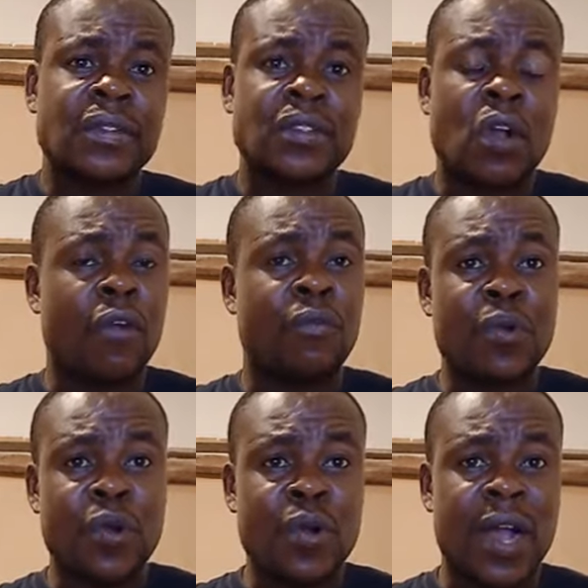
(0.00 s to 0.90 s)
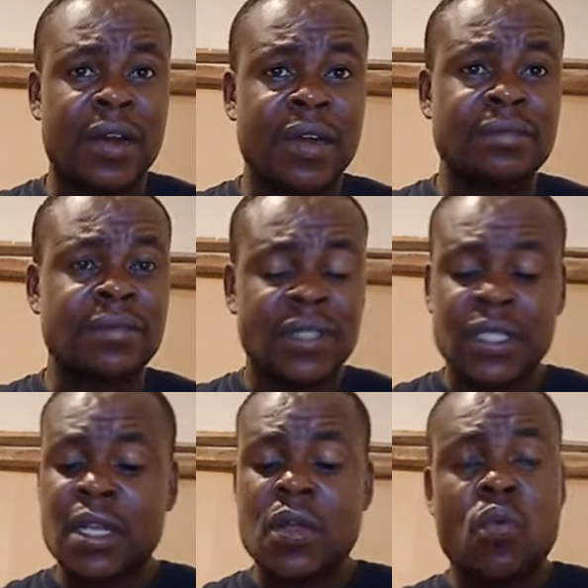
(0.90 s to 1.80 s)
of Boko Haram,
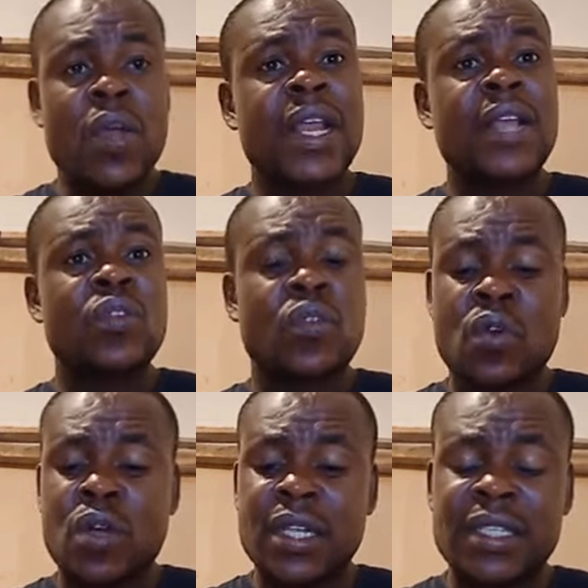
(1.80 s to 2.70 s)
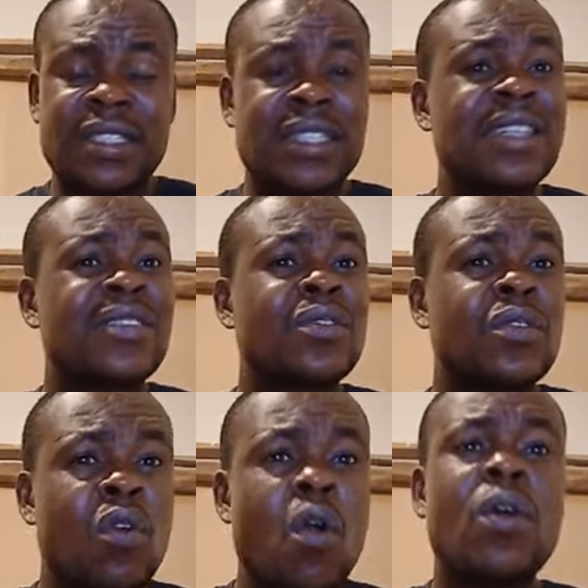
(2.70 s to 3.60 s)
whether you call
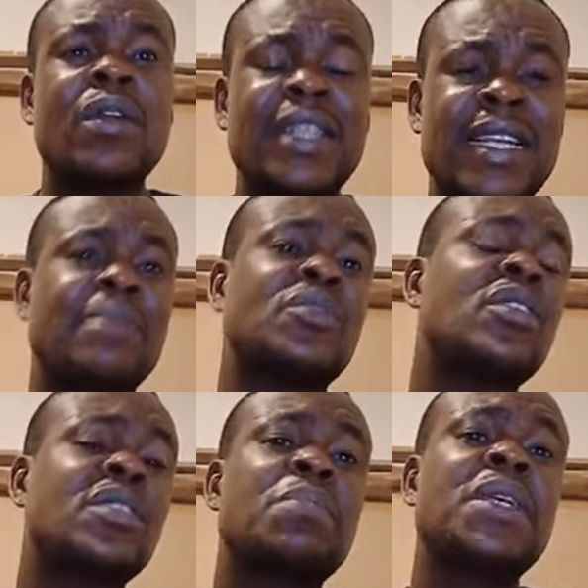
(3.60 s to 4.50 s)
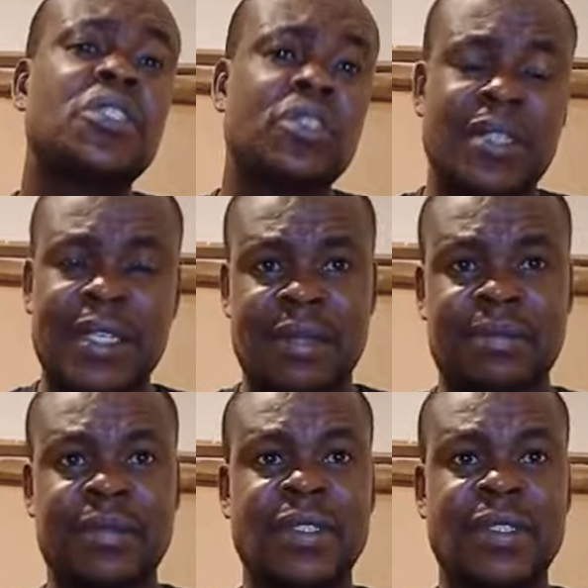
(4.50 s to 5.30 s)
them, just mention them.